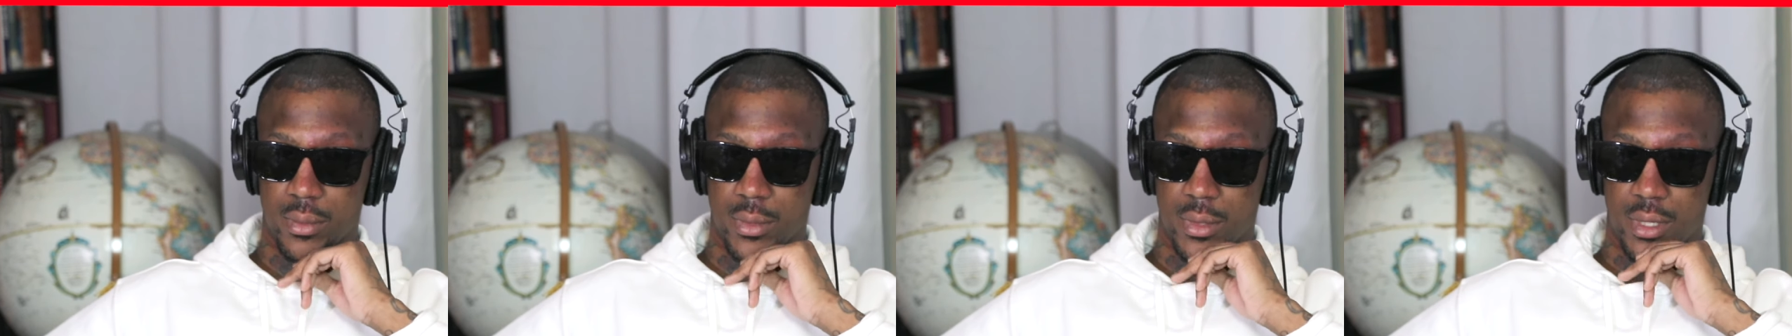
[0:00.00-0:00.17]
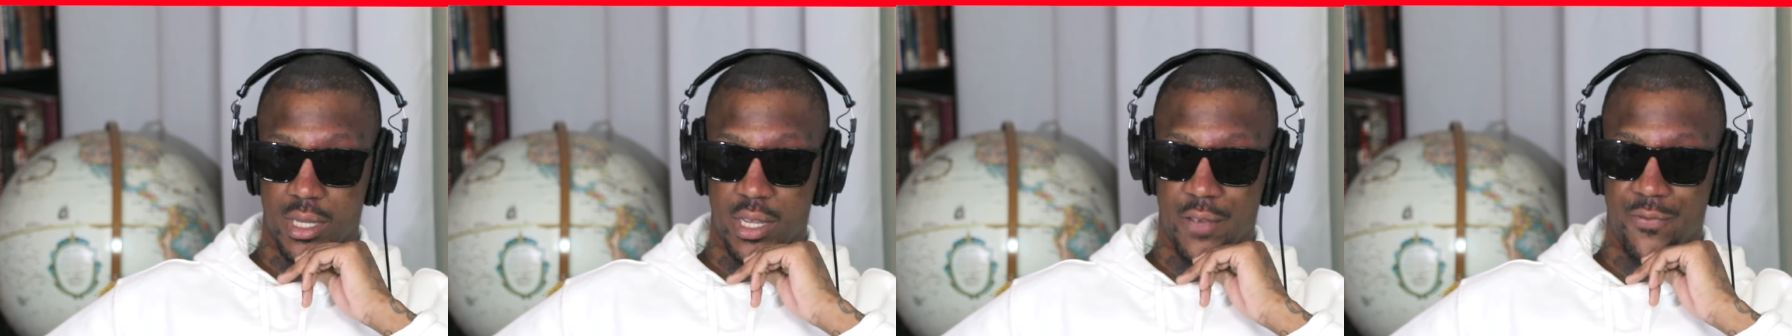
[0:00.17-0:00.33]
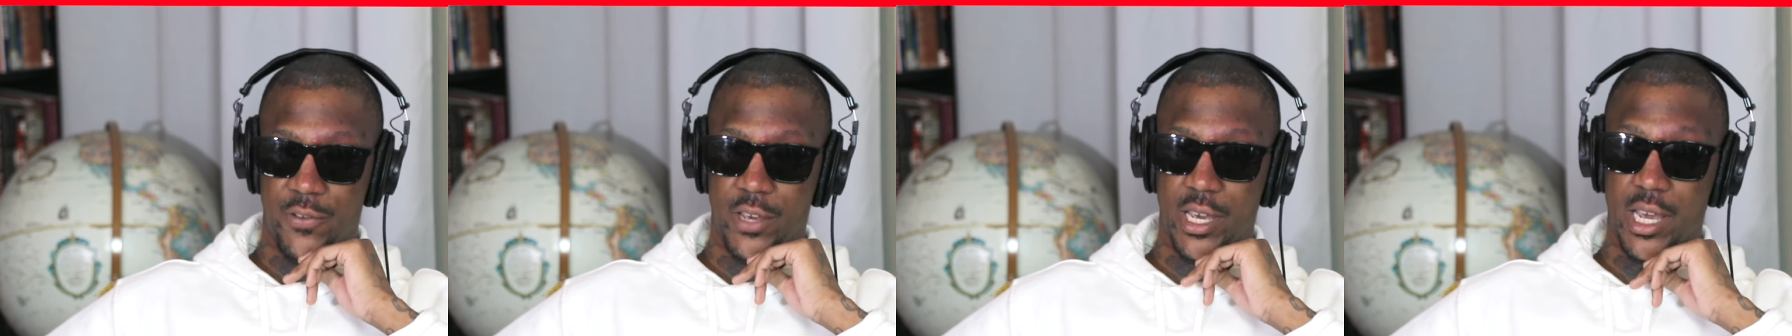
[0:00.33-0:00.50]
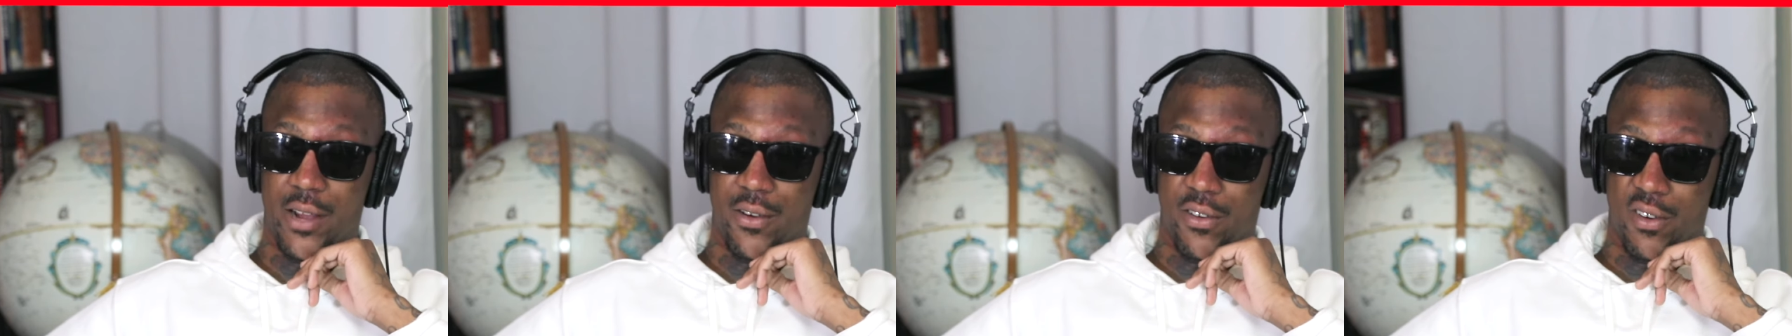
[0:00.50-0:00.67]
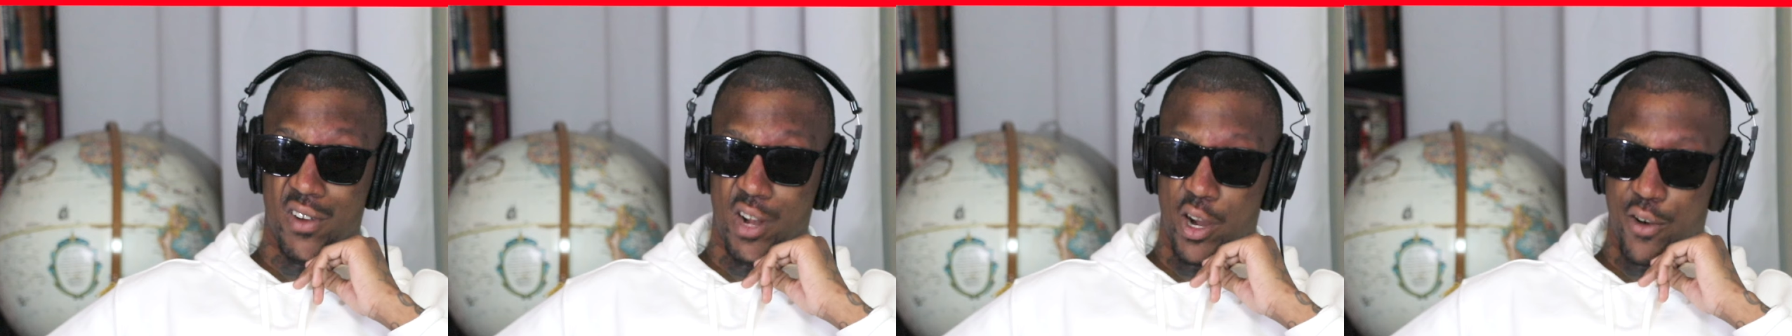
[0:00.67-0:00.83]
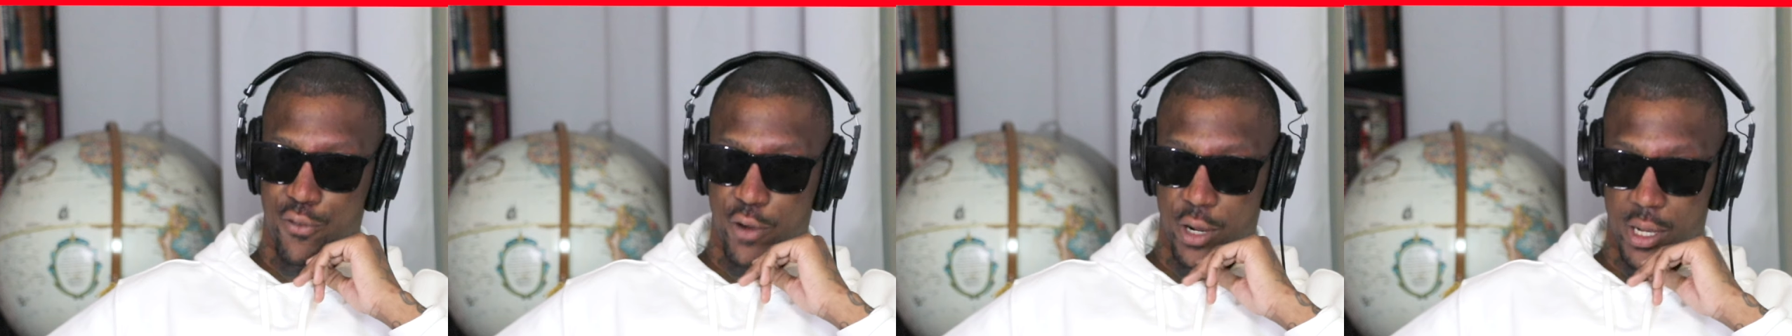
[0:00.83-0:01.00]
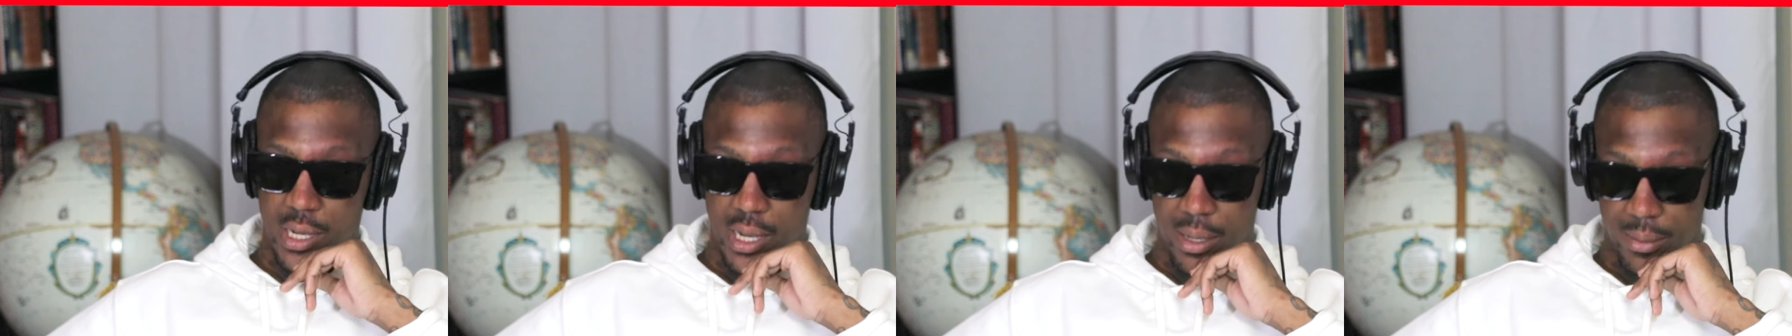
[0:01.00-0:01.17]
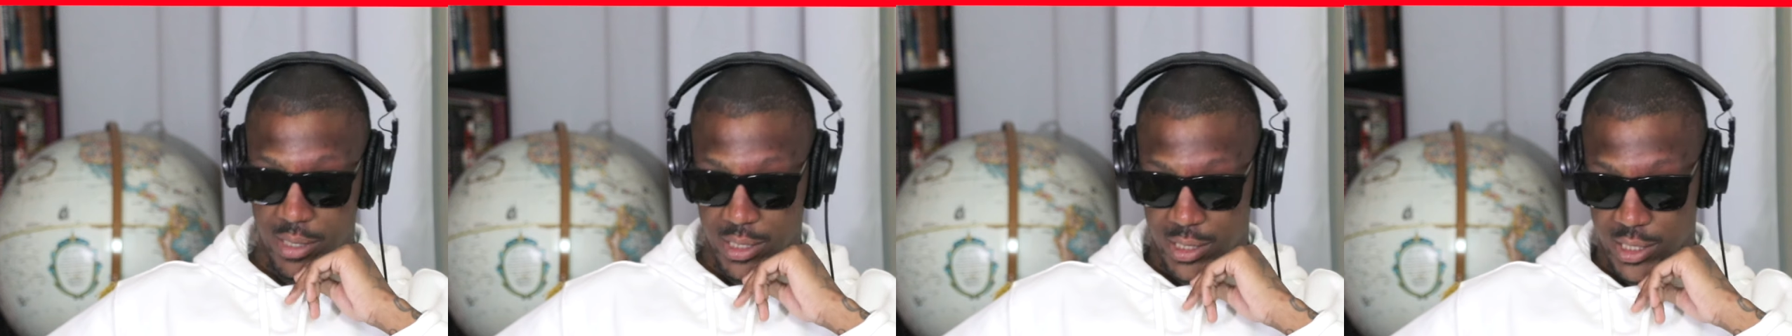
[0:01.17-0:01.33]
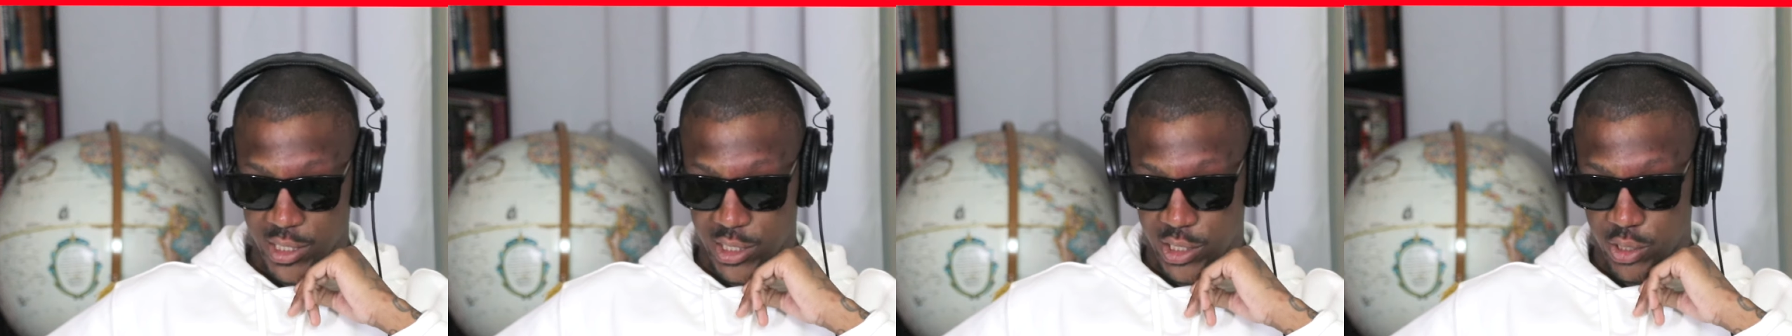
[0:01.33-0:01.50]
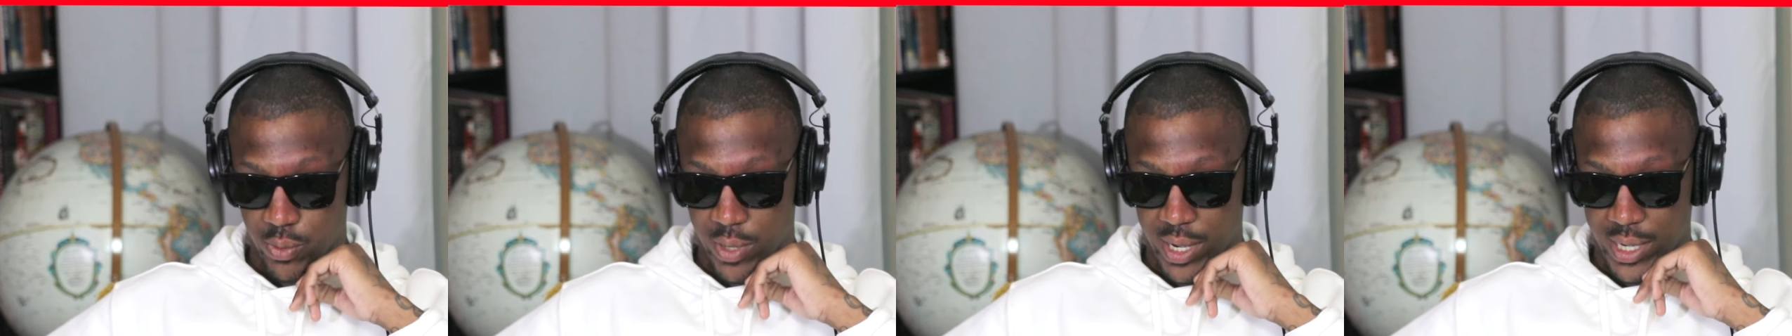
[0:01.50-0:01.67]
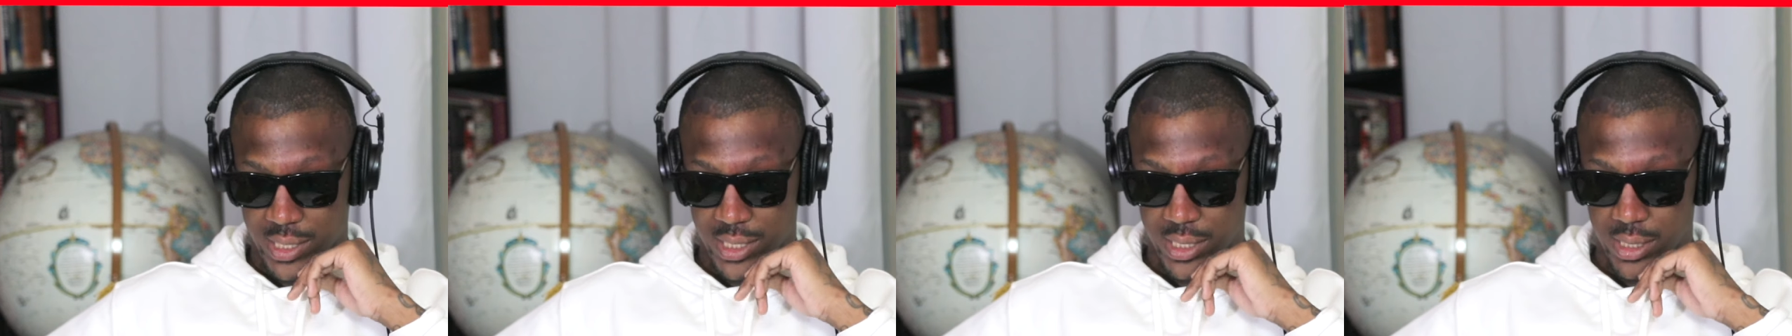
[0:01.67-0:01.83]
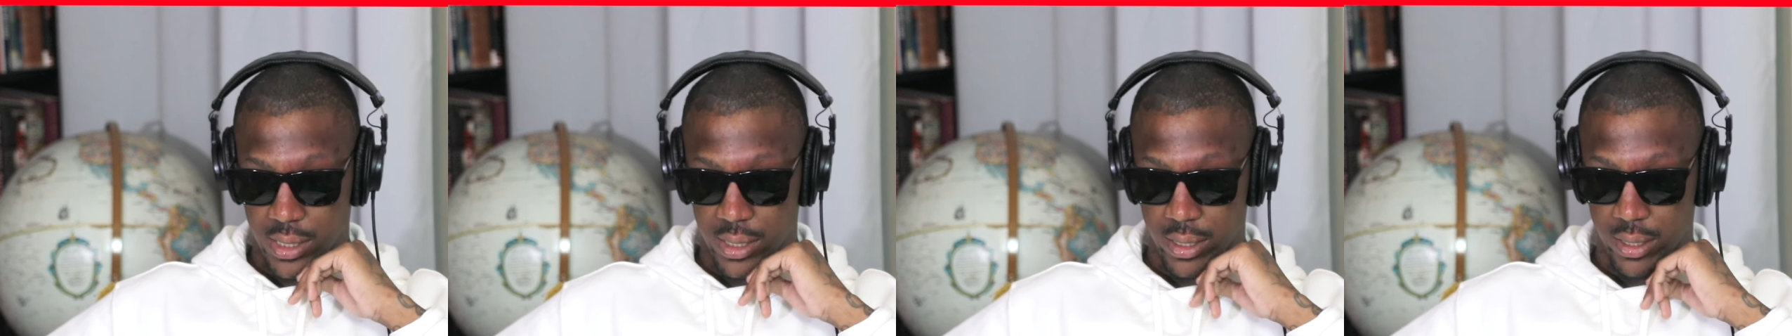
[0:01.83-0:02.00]
if he ever overcome this
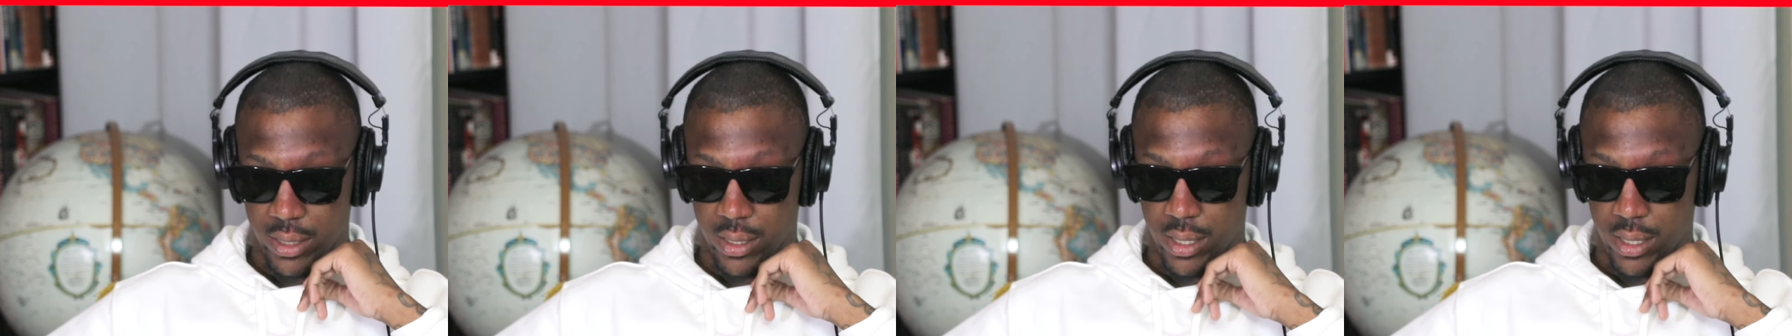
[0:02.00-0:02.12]
situation,